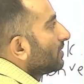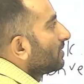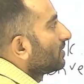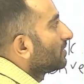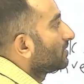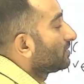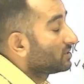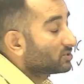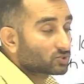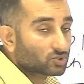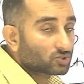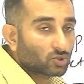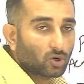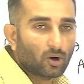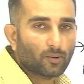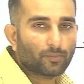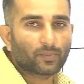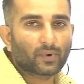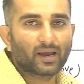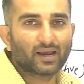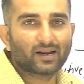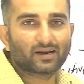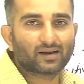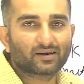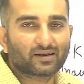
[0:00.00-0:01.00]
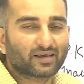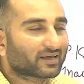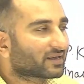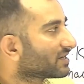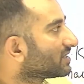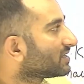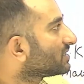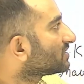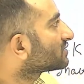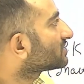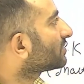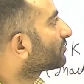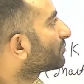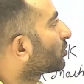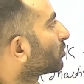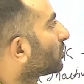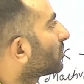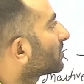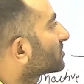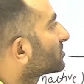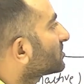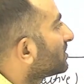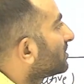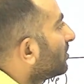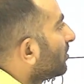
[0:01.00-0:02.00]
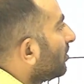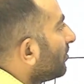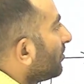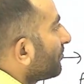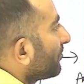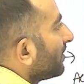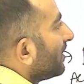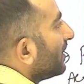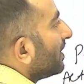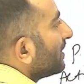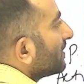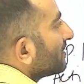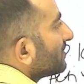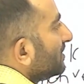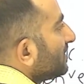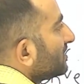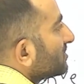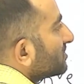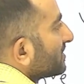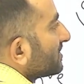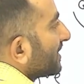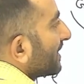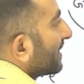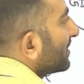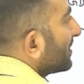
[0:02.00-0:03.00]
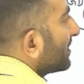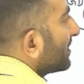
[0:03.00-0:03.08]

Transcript: stop and decrease the production of these secondary